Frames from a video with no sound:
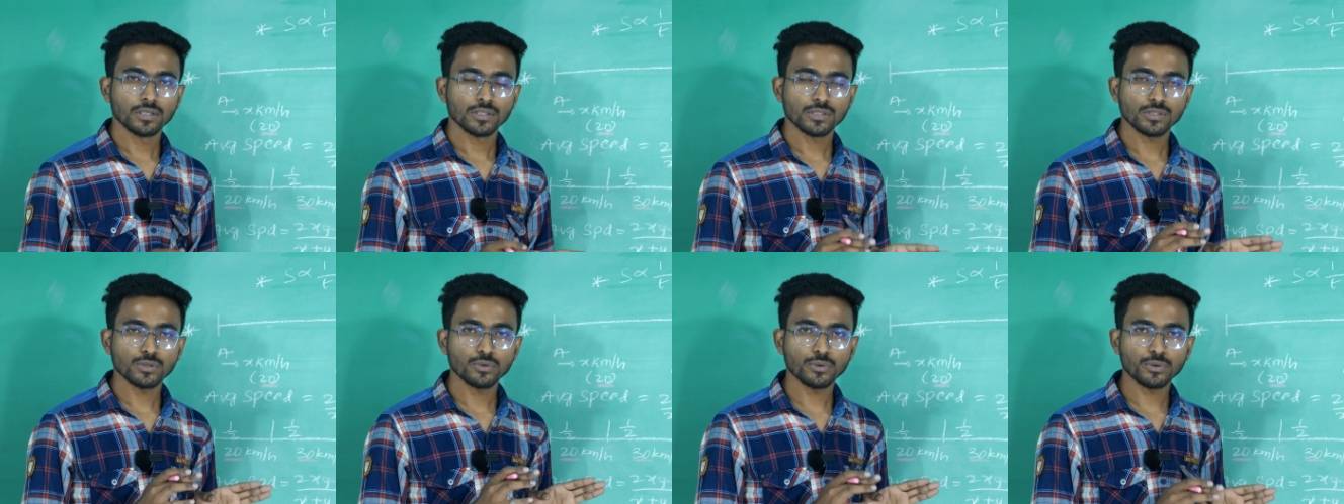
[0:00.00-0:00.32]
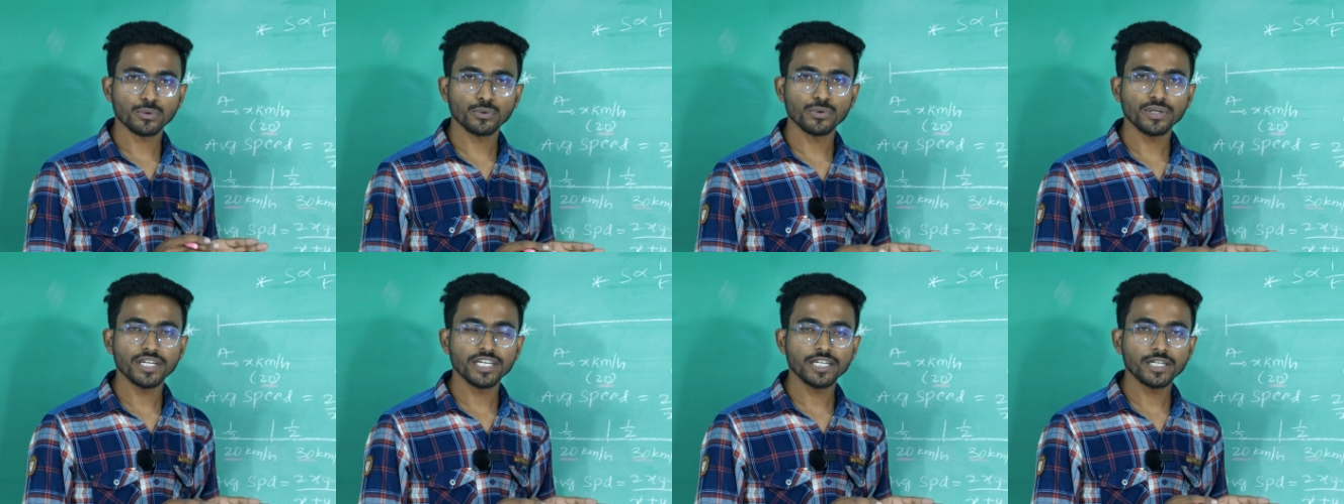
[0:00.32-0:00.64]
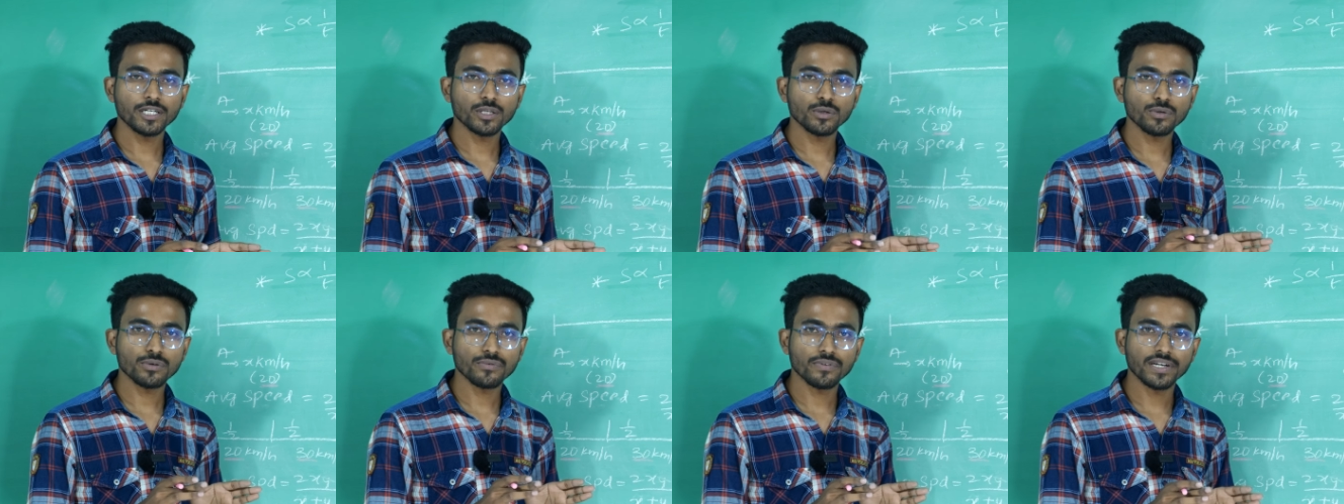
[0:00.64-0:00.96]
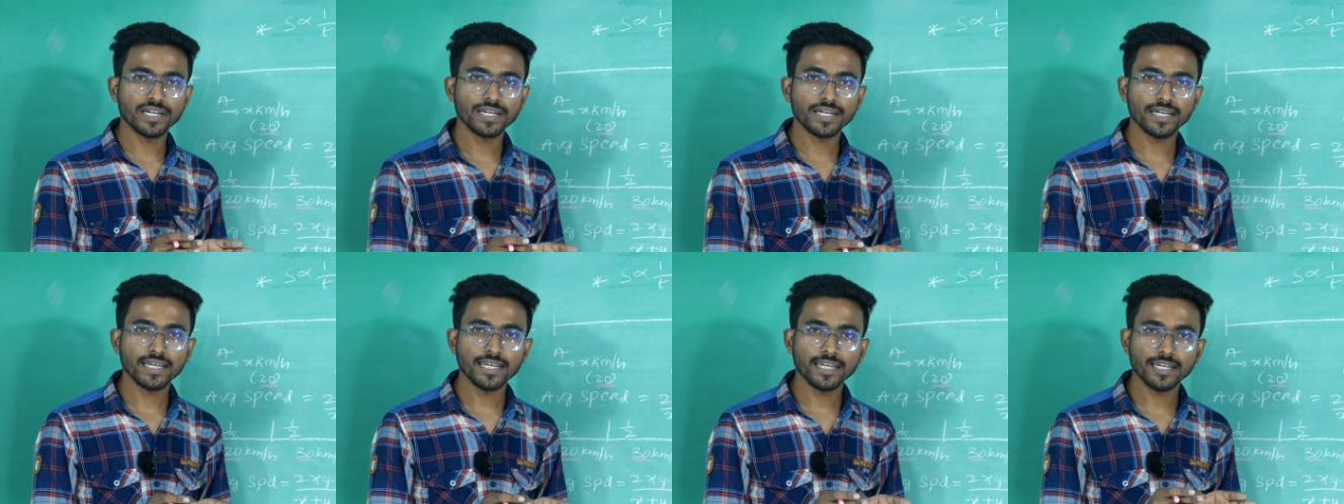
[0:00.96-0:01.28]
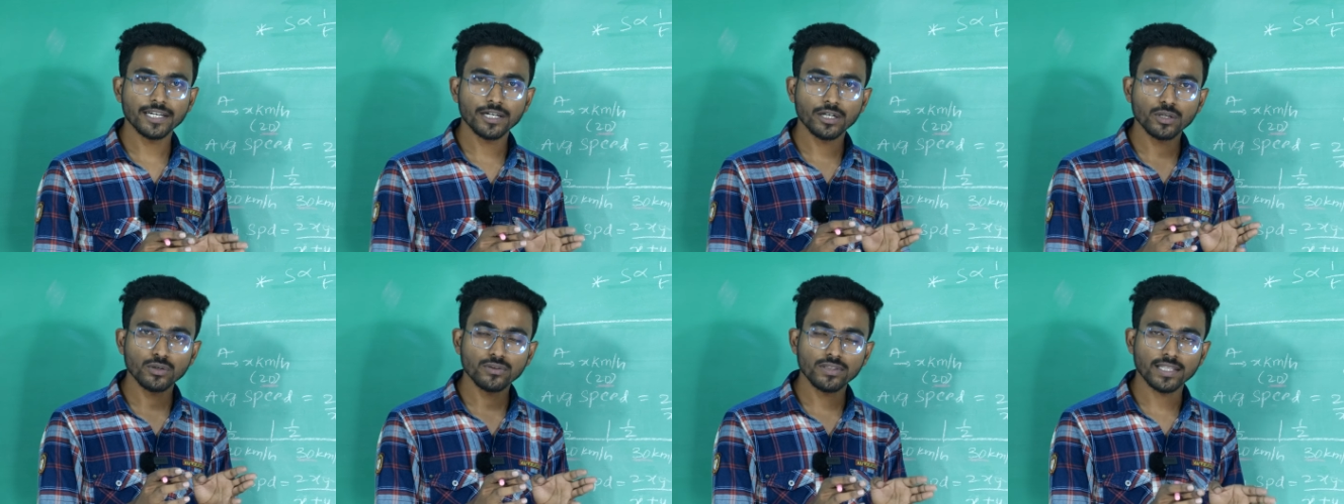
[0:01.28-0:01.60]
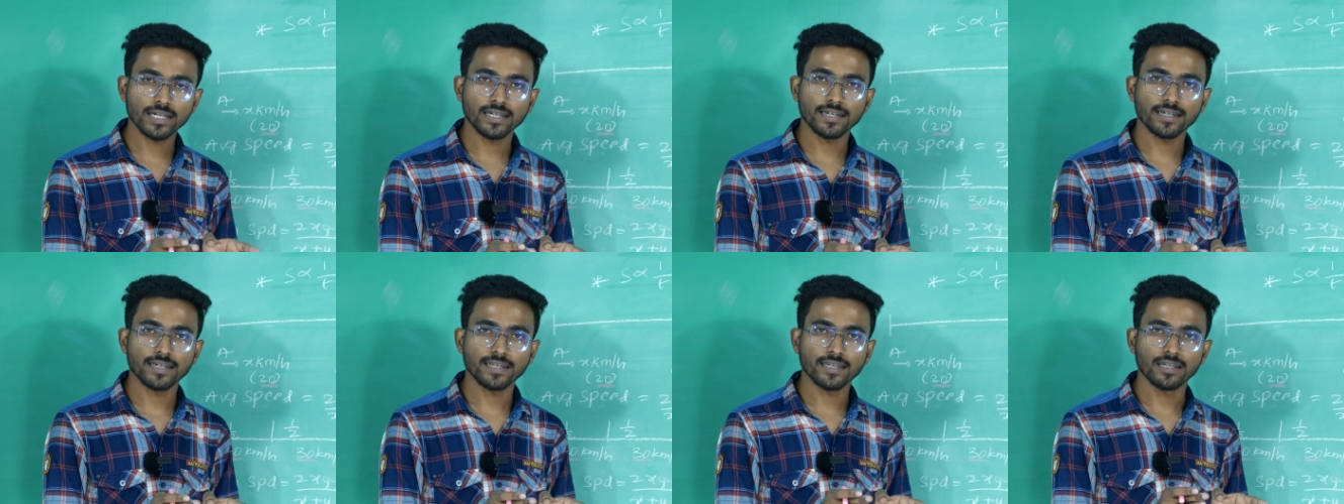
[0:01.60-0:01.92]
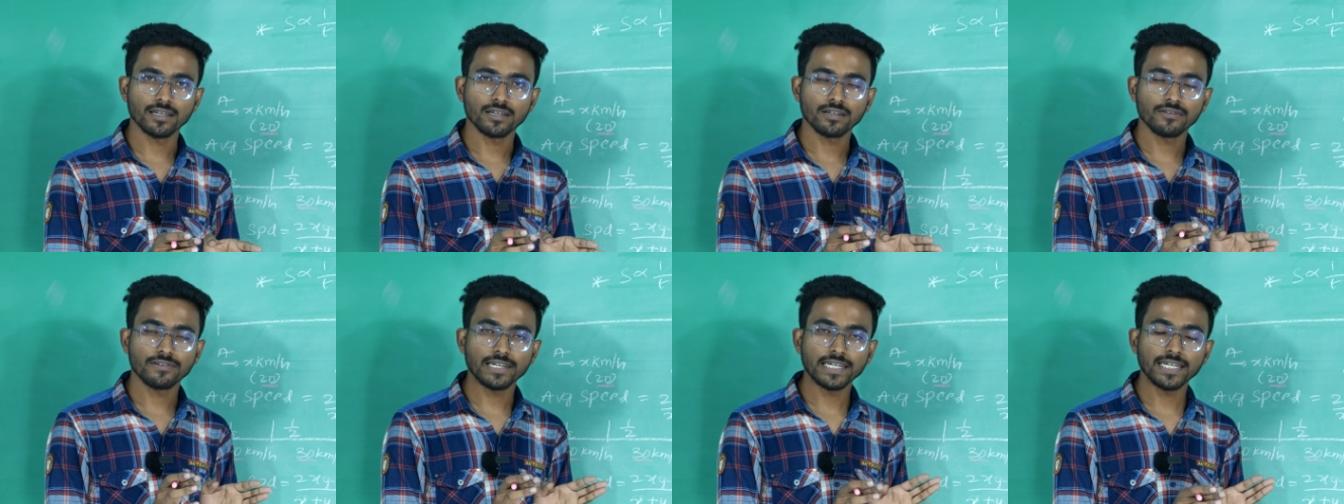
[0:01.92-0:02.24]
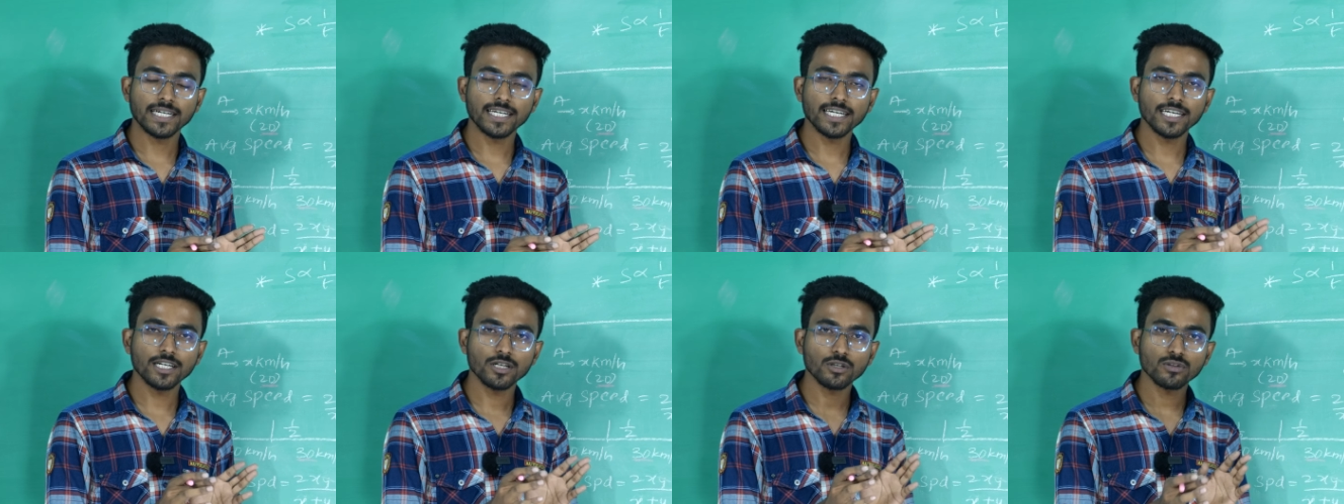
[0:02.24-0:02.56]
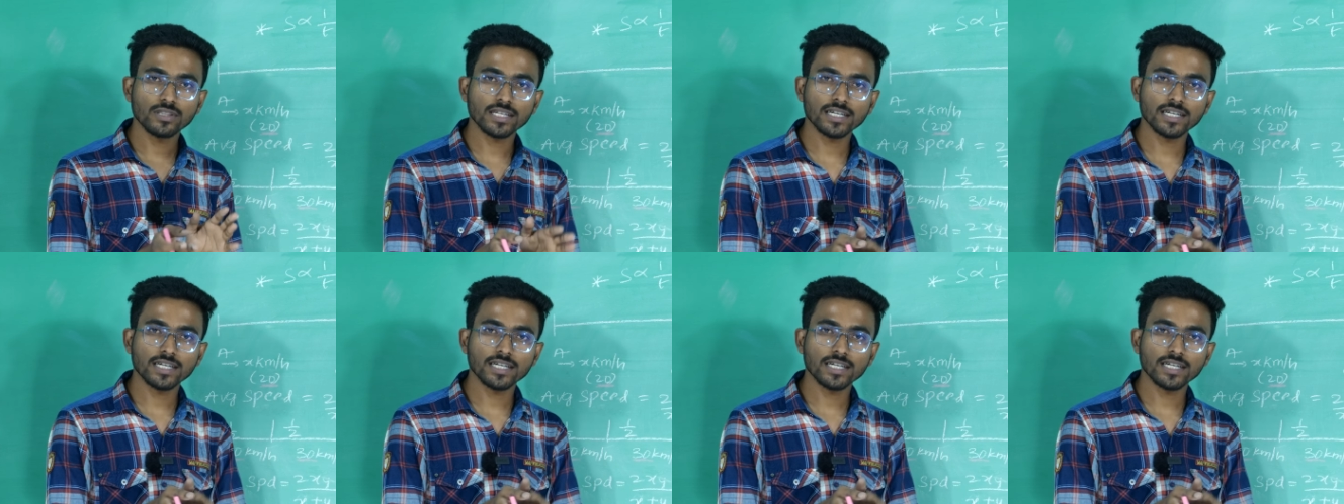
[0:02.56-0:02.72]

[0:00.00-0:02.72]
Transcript: So 2 into 20 into 30. 20 into